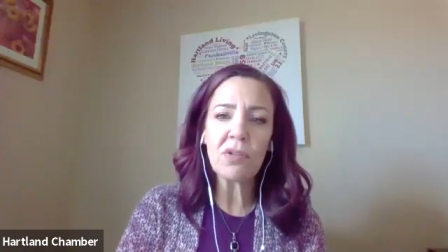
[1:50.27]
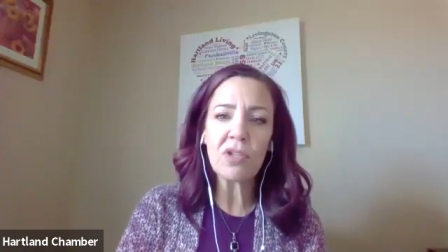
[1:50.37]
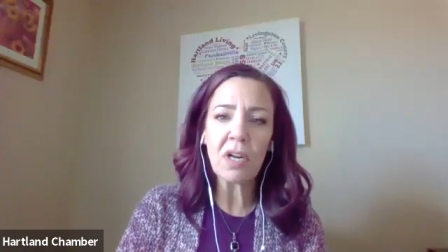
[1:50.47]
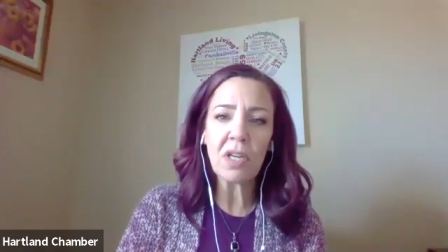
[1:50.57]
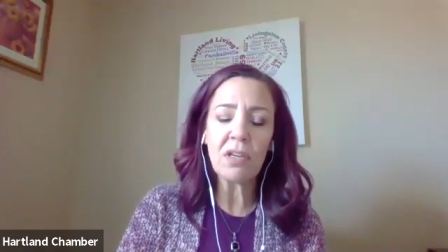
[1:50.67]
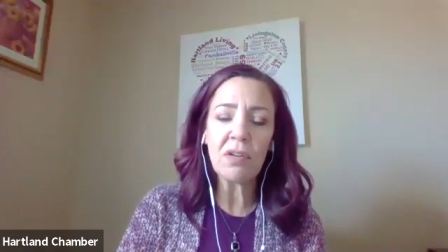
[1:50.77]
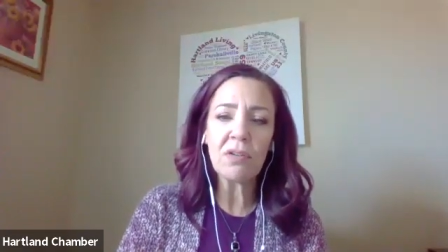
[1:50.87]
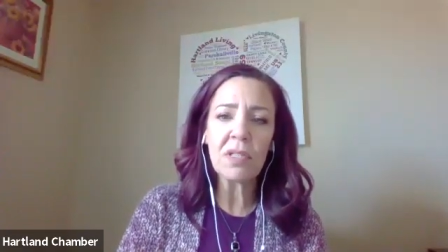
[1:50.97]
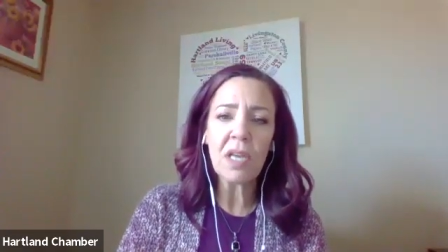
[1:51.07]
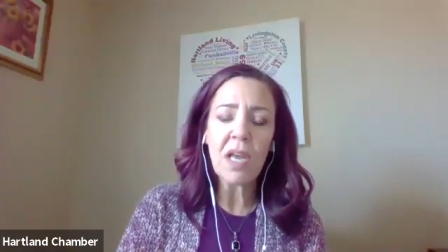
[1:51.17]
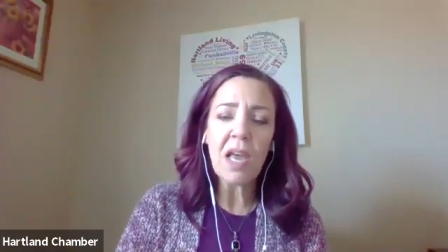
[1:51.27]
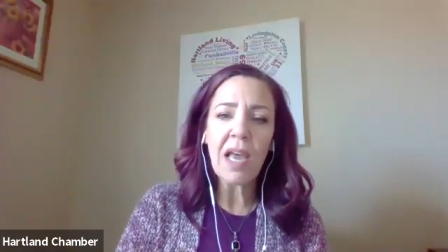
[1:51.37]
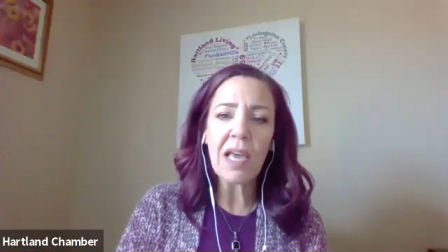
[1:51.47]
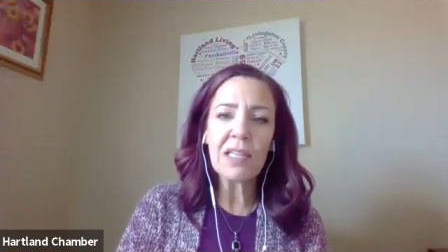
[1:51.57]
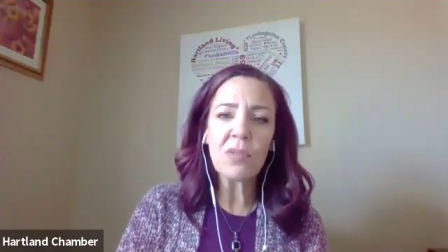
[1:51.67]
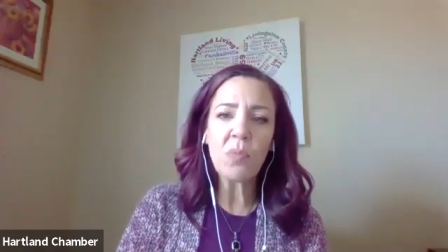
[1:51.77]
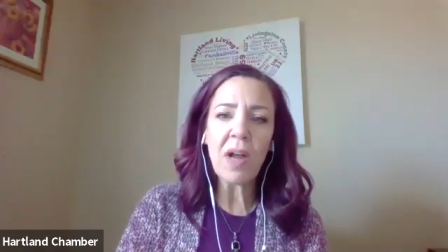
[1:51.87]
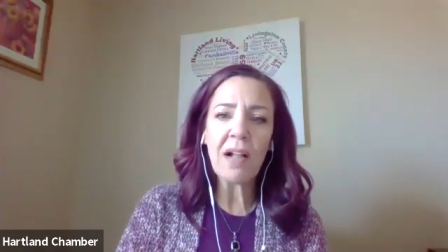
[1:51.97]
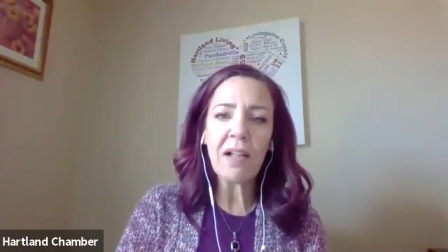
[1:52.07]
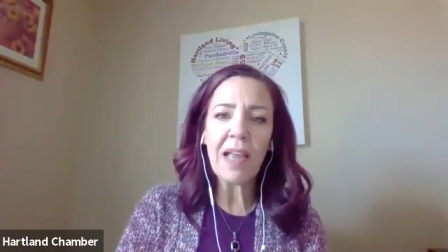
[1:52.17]
Chuck Hughes, as
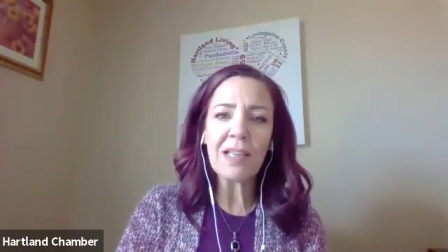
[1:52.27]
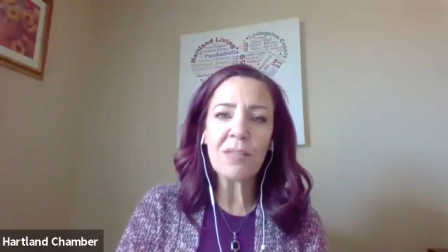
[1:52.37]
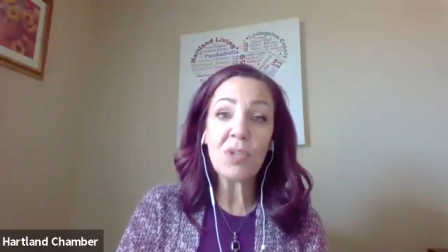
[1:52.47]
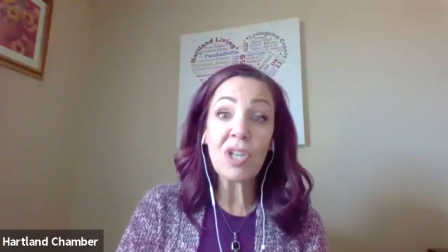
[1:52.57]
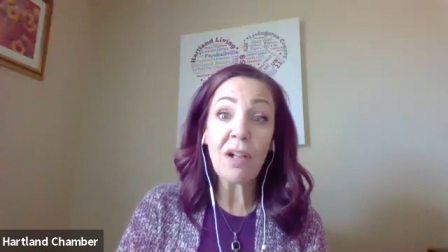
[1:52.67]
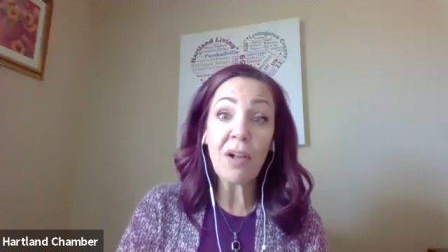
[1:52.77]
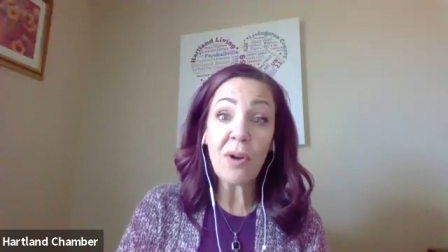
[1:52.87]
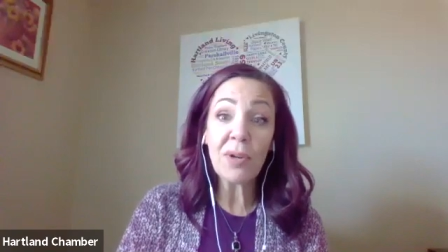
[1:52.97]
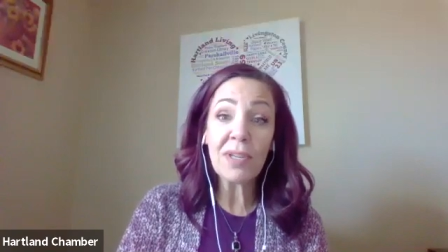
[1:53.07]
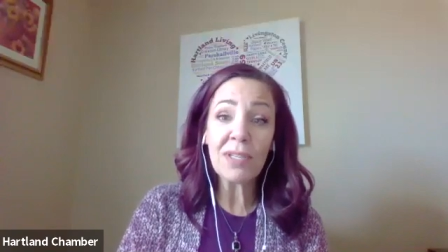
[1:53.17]
well as Michelle Otis,